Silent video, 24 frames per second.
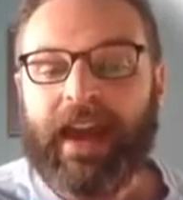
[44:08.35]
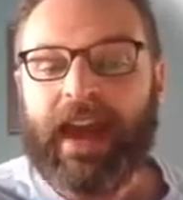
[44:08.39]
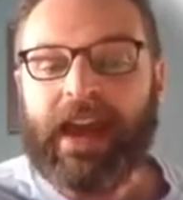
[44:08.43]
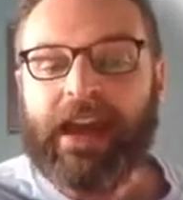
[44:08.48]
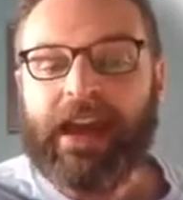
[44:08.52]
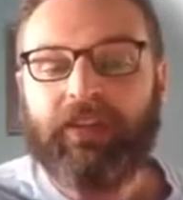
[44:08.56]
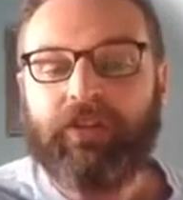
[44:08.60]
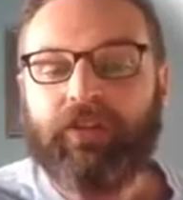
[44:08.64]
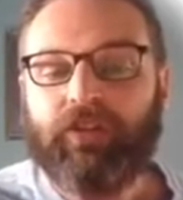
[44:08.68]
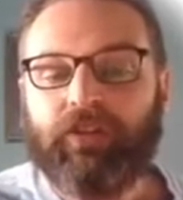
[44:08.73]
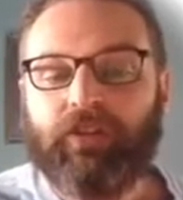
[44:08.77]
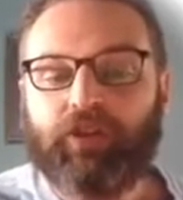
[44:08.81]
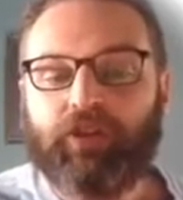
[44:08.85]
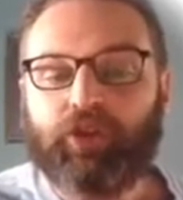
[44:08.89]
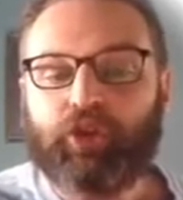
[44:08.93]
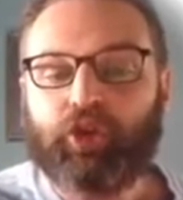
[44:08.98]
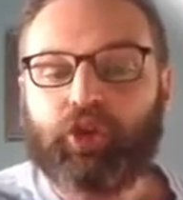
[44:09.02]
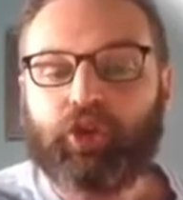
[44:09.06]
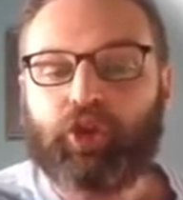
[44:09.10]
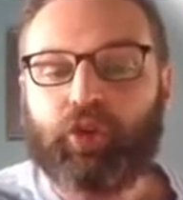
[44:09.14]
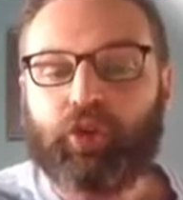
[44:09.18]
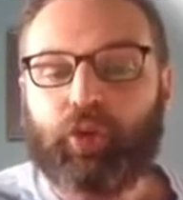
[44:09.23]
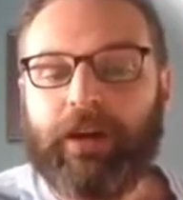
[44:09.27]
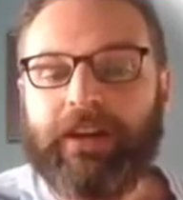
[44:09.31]
as it's
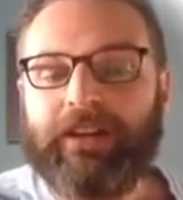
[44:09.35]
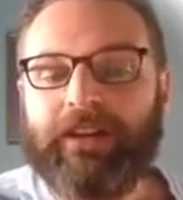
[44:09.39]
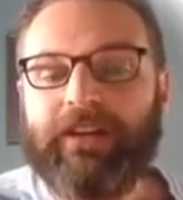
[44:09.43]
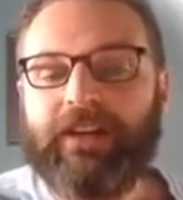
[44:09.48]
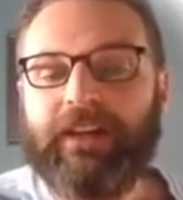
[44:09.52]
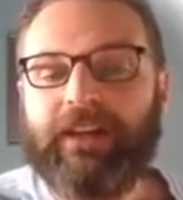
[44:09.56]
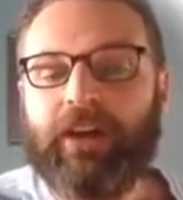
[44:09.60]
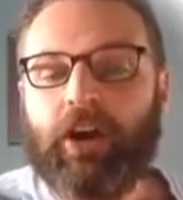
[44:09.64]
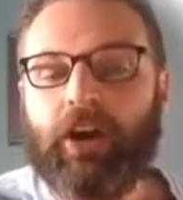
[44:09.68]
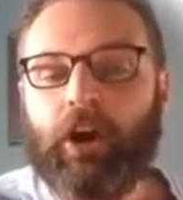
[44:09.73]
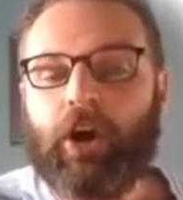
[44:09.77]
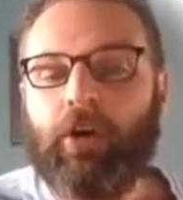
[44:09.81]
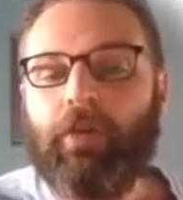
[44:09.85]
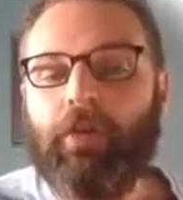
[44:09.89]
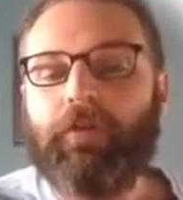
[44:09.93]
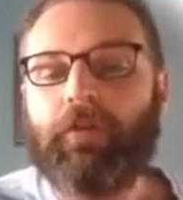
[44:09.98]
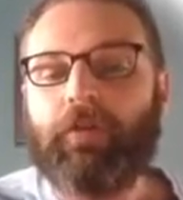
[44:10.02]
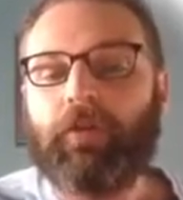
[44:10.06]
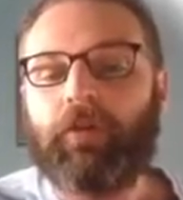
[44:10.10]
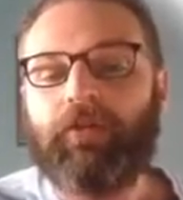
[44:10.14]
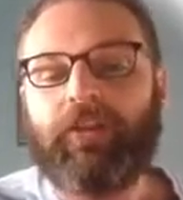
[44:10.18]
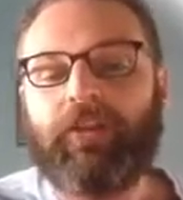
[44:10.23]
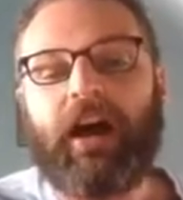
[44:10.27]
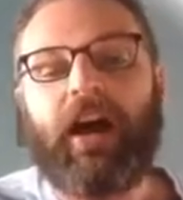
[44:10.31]
trending
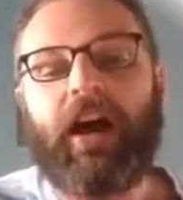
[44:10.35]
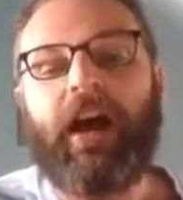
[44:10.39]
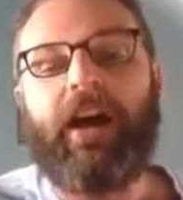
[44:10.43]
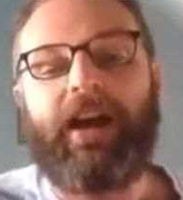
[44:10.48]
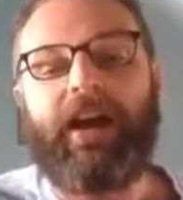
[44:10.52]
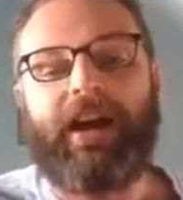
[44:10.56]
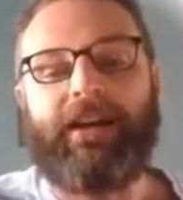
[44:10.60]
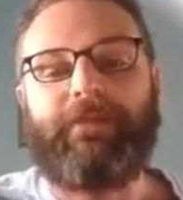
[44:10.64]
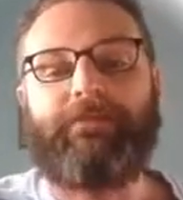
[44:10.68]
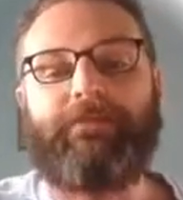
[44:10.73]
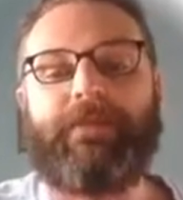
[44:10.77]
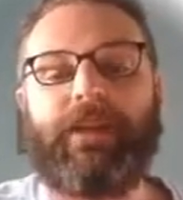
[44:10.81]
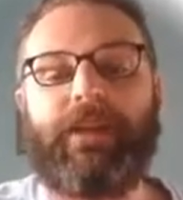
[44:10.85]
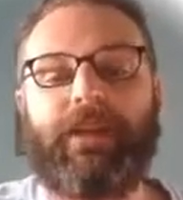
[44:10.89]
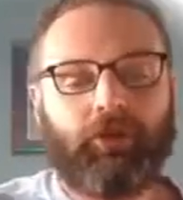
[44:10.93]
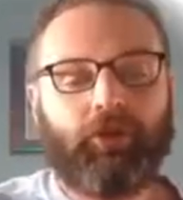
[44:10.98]
over time.